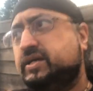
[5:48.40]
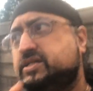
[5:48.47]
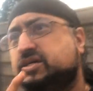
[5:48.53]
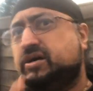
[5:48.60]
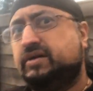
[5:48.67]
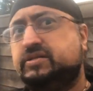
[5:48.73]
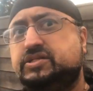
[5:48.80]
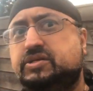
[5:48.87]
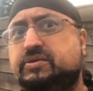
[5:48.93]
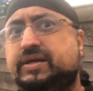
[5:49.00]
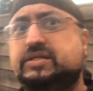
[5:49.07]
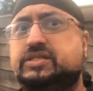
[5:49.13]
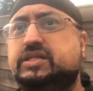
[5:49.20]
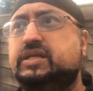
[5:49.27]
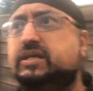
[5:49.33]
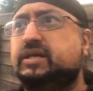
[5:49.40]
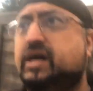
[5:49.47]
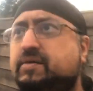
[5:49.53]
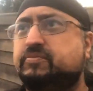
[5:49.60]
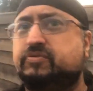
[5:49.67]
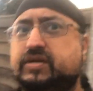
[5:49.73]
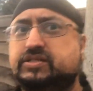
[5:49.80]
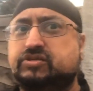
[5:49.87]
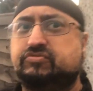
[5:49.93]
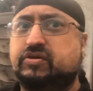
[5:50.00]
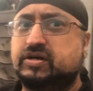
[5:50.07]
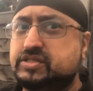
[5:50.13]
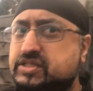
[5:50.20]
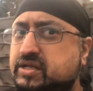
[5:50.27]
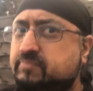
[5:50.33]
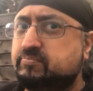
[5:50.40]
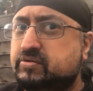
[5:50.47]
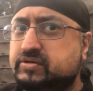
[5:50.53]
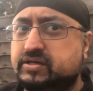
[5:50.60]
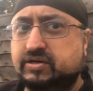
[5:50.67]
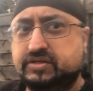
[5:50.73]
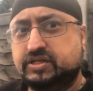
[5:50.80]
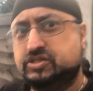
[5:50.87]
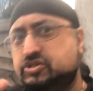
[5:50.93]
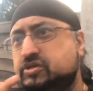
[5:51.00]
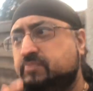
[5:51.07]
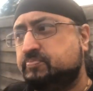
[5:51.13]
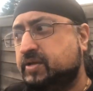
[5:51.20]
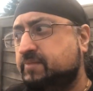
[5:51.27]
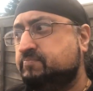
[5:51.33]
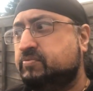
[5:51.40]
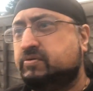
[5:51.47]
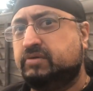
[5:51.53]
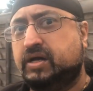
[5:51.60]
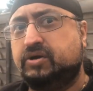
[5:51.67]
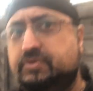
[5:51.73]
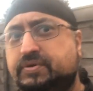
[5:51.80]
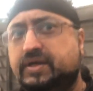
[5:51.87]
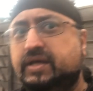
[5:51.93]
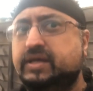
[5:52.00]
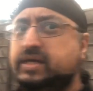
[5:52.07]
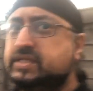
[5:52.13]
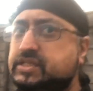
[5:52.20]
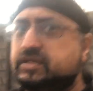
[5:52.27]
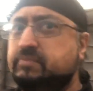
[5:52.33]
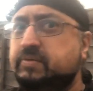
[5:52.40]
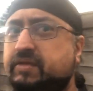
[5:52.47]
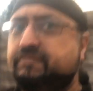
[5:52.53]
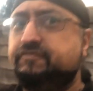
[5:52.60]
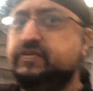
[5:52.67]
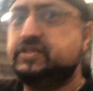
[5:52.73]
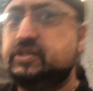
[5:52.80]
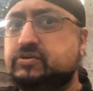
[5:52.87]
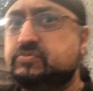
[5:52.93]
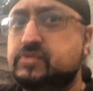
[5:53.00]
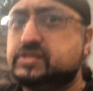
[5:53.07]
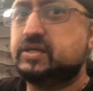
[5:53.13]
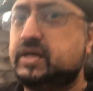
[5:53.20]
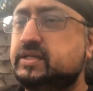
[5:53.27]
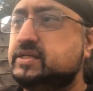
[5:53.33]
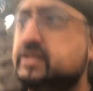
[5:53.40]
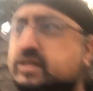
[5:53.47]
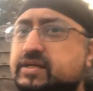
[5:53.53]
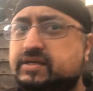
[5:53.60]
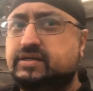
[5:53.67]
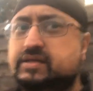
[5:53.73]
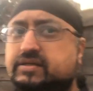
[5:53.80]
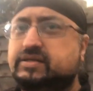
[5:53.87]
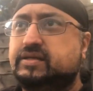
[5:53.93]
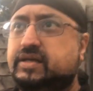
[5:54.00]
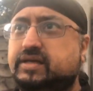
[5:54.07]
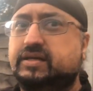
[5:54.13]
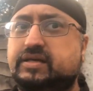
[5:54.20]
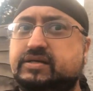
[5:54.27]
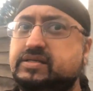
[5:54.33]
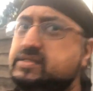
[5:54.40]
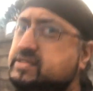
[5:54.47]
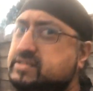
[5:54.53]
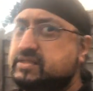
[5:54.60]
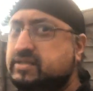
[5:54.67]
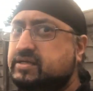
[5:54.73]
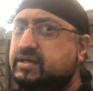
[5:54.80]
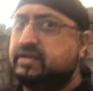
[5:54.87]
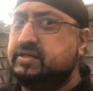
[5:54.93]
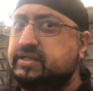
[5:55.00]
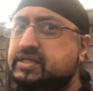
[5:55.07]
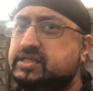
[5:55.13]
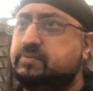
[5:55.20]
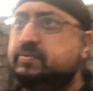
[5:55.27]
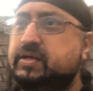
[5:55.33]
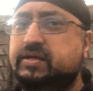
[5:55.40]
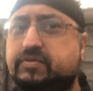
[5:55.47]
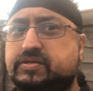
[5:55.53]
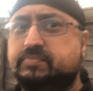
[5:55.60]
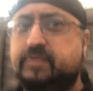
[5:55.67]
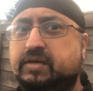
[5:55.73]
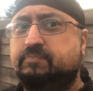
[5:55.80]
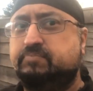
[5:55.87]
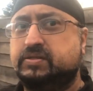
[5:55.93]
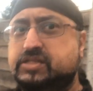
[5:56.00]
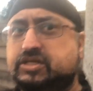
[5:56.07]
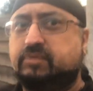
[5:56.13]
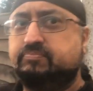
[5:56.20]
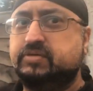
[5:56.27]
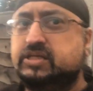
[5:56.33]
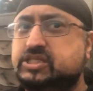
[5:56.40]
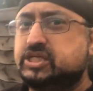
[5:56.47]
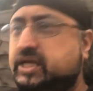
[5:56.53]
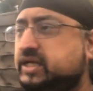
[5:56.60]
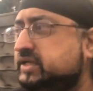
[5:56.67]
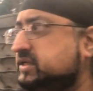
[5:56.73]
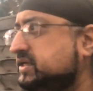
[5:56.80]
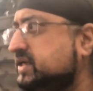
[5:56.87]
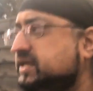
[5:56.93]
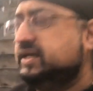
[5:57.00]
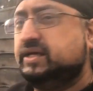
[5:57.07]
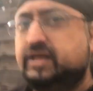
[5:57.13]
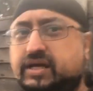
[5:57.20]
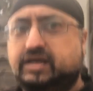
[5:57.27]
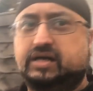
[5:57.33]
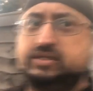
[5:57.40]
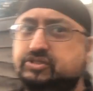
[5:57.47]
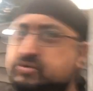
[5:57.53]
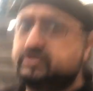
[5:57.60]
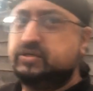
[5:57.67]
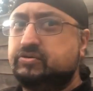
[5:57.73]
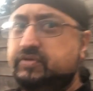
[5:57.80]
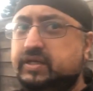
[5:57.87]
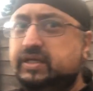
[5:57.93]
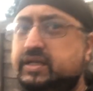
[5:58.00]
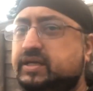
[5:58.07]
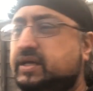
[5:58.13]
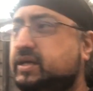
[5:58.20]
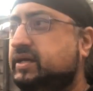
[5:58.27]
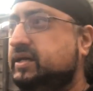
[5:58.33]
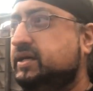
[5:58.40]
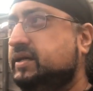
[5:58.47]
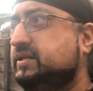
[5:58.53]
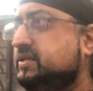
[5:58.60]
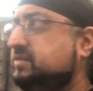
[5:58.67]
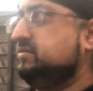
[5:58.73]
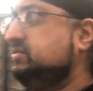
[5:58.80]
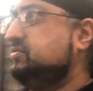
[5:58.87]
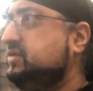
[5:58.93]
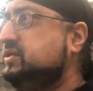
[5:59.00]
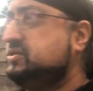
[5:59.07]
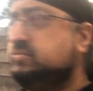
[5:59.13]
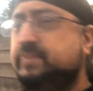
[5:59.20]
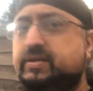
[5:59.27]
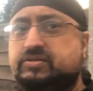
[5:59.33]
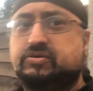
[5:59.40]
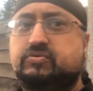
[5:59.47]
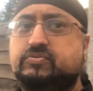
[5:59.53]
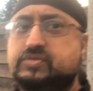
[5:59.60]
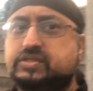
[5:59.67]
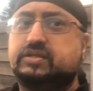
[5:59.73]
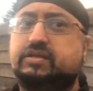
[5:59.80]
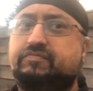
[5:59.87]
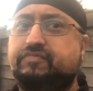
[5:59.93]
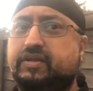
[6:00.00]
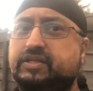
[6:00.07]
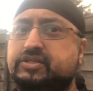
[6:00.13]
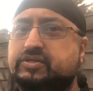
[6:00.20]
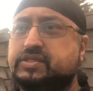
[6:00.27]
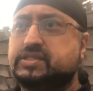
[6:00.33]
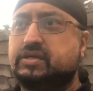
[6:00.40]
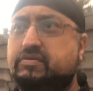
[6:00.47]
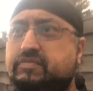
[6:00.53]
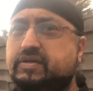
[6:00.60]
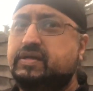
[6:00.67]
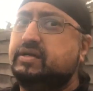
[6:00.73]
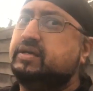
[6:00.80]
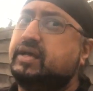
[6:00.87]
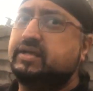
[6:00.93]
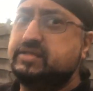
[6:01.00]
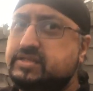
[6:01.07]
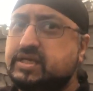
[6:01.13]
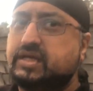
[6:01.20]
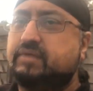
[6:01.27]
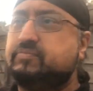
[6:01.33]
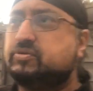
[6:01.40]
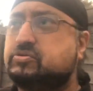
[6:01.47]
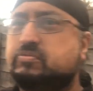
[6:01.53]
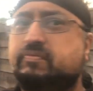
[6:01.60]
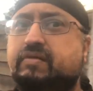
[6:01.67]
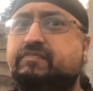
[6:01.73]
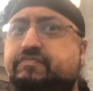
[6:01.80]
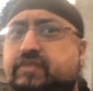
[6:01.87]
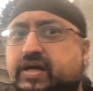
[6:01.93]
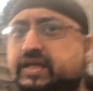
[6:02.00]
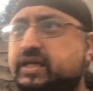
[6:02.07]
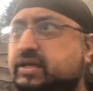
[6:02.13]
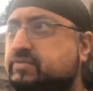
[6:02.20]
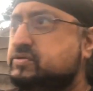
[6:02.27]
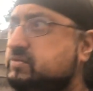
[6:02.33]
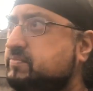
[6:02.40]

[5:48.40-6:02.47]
Time to actually upgrade to Raj 10.0, and the 10.0 is going to be the physical side. Yeah, because I need to be a Punjabi sher. I do agree. You need to be able to also defend yourself. And yeah, I'm not talking about fighting. I'm talking